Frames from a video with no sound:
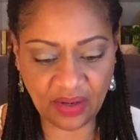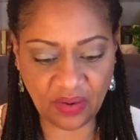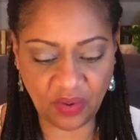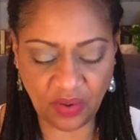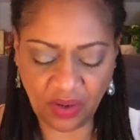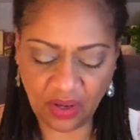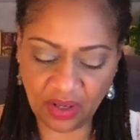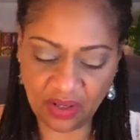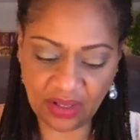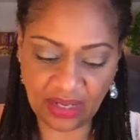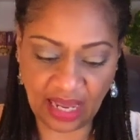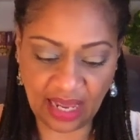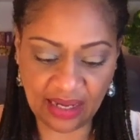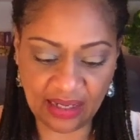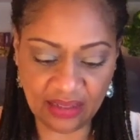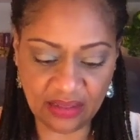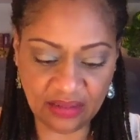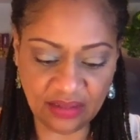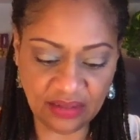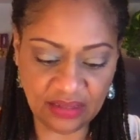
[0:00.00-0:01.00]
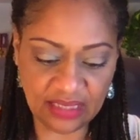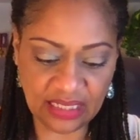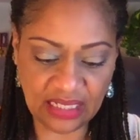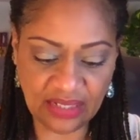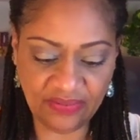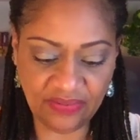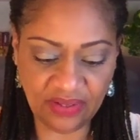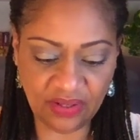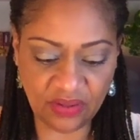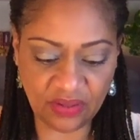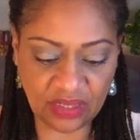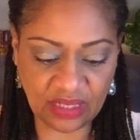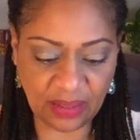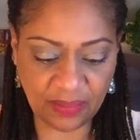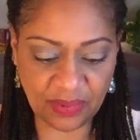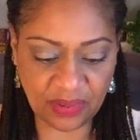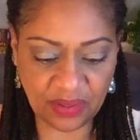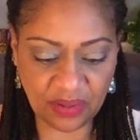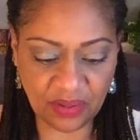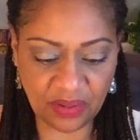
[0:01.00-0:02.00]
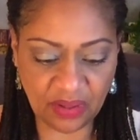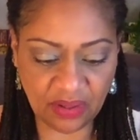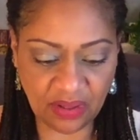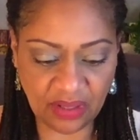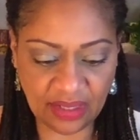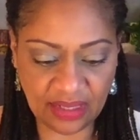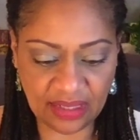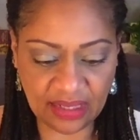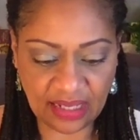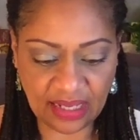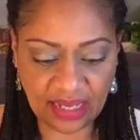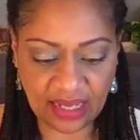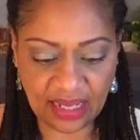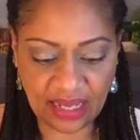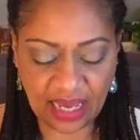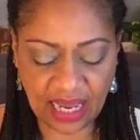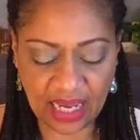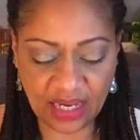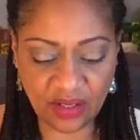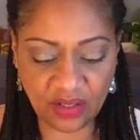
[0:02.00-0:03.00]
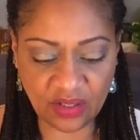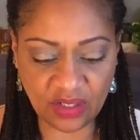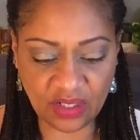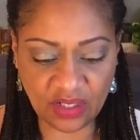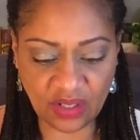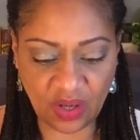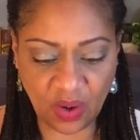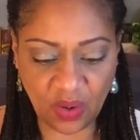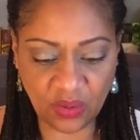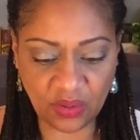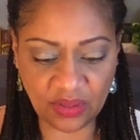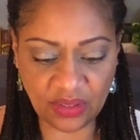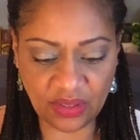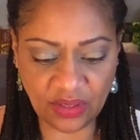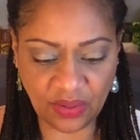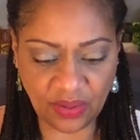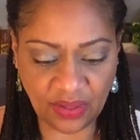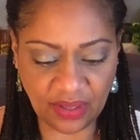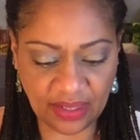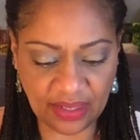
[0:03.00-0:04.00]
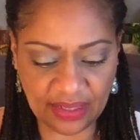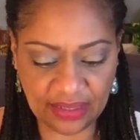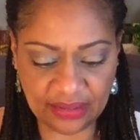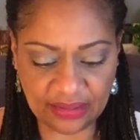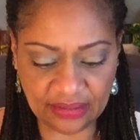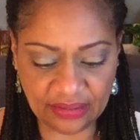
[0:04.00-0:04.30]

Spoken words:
or you got a little TV or something on, and you're just holding on.